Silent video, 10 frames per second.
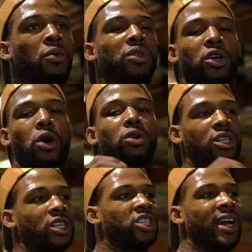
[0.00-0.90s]
with the Colts
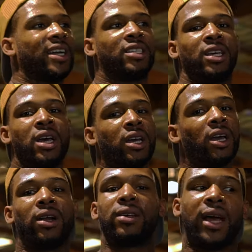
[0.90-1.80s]
or the Jets,
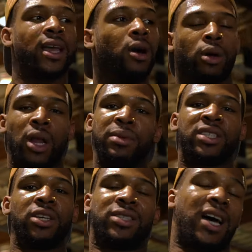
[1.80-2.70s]
yo, that's like, yo, don't let me
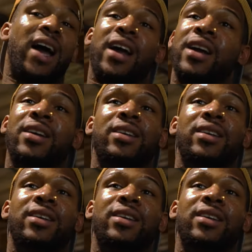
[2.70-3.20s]
see you tired.